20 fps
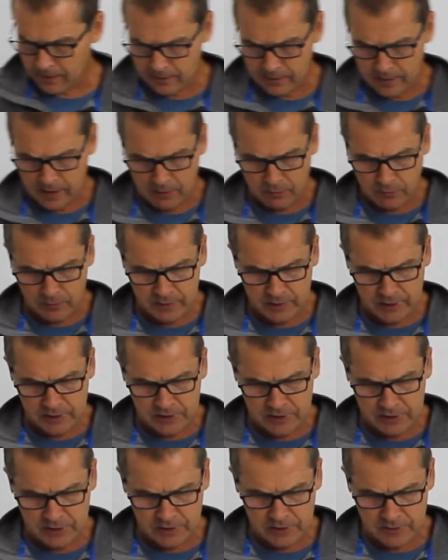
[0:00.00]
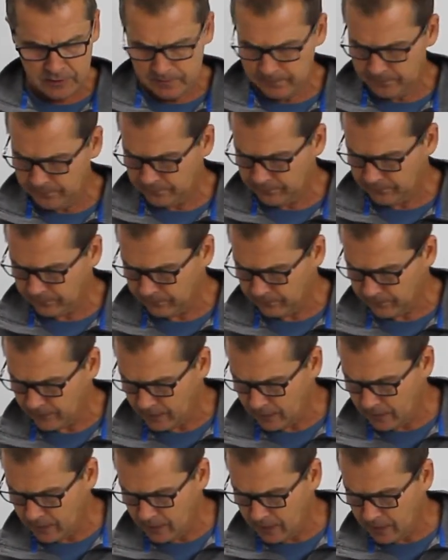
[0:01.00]
Now what we need to do
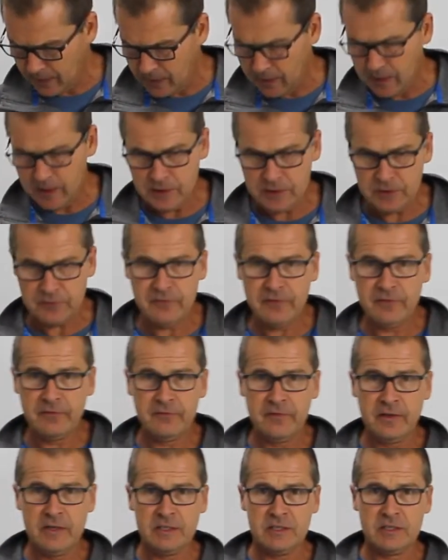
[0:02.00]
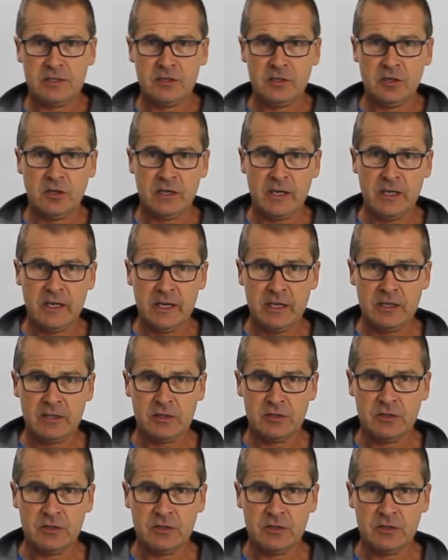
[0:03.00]
is, for this you're going to need